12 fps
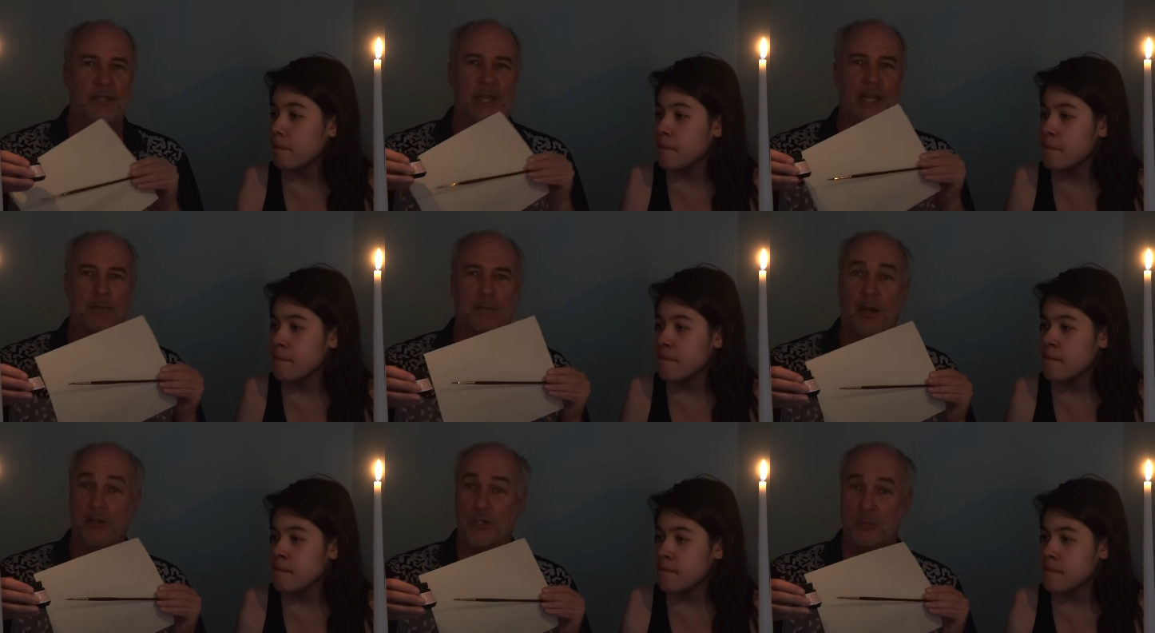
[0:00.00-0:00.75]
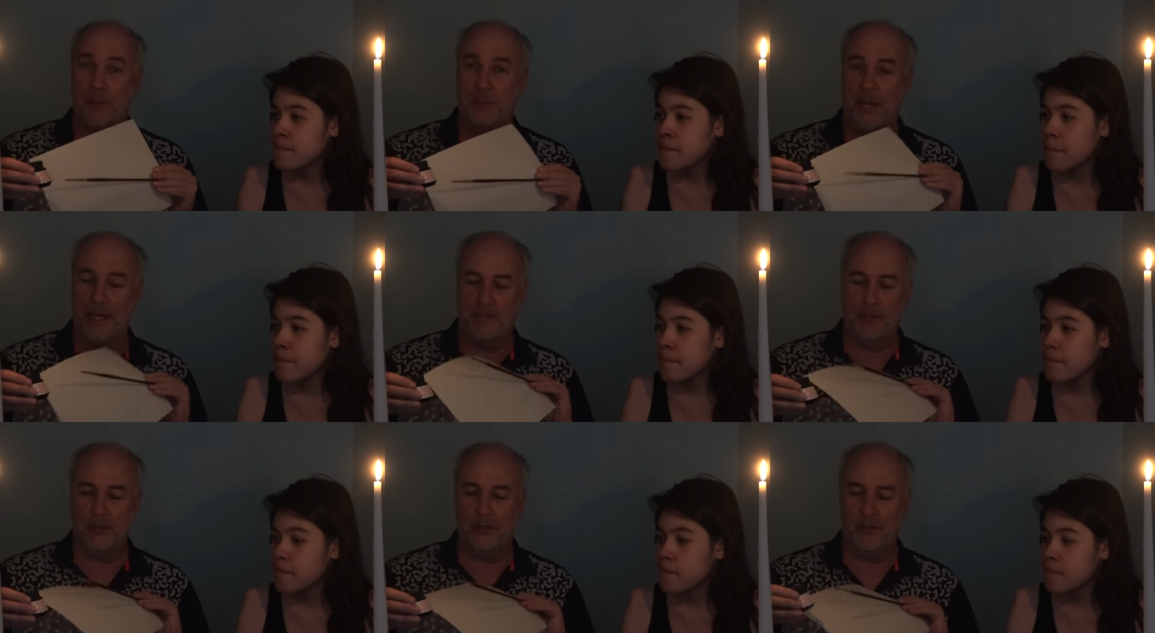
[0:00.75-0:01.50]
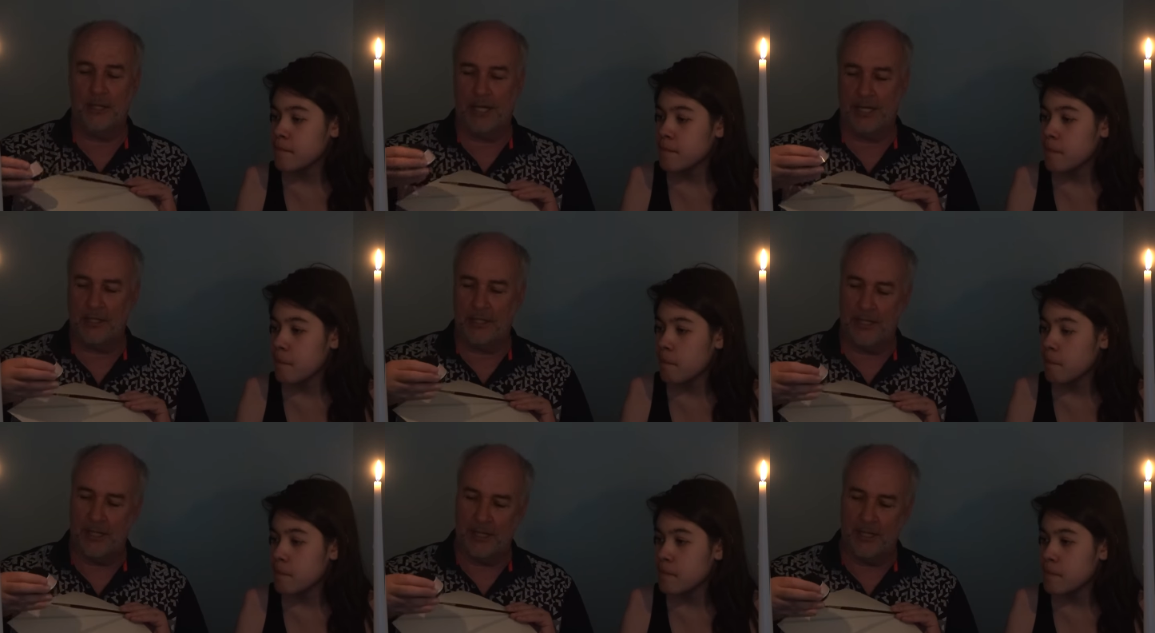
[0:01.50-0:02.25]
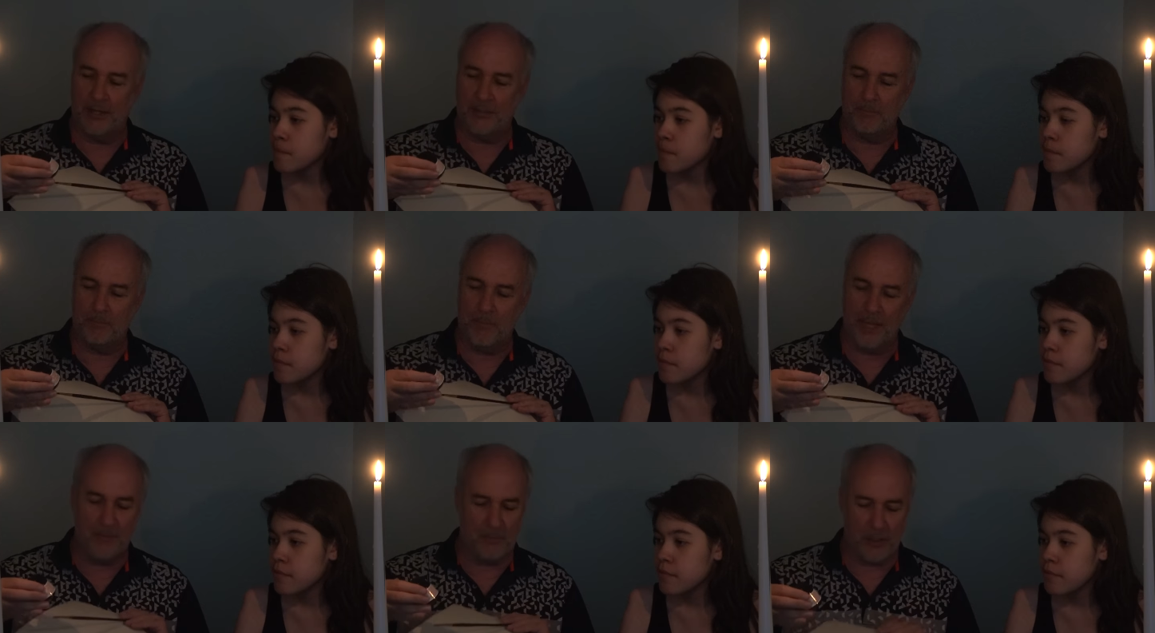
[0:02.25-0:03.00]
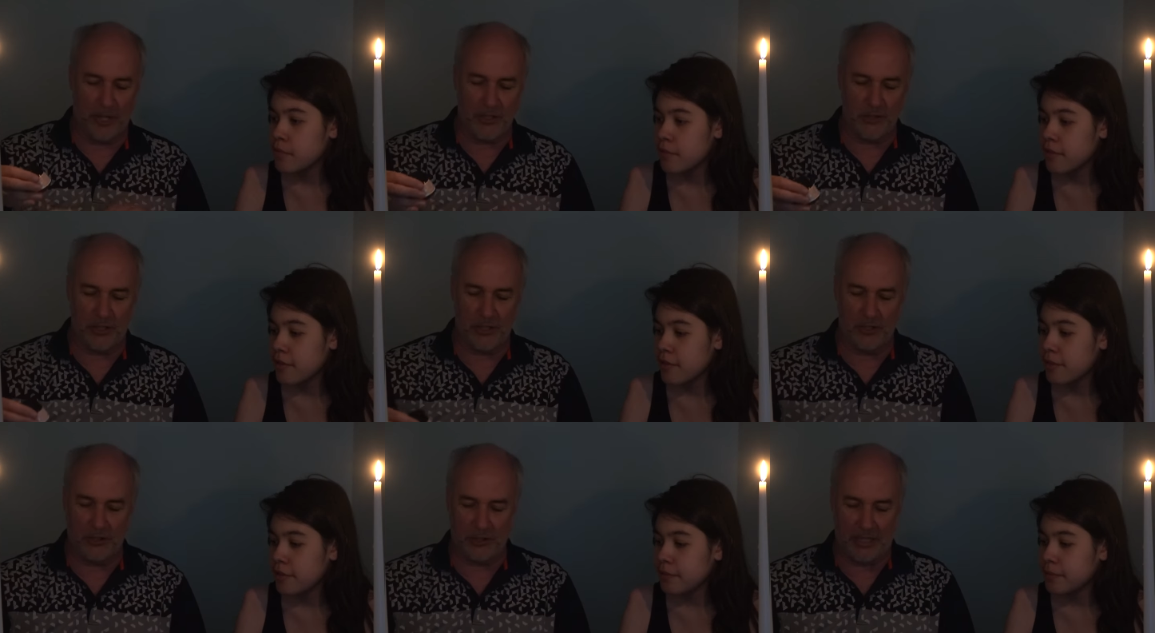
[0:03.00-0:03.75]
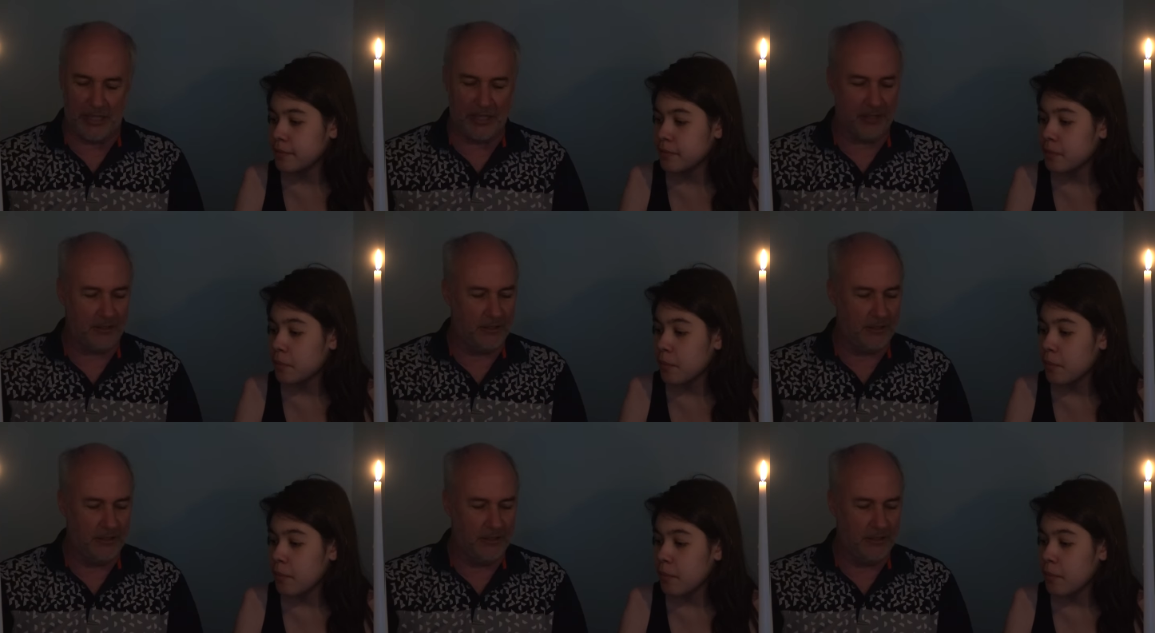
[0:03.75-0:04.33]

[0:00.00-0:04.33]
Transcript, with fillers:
Speaker 1: And parchment paper and a paintbrush, it looks like.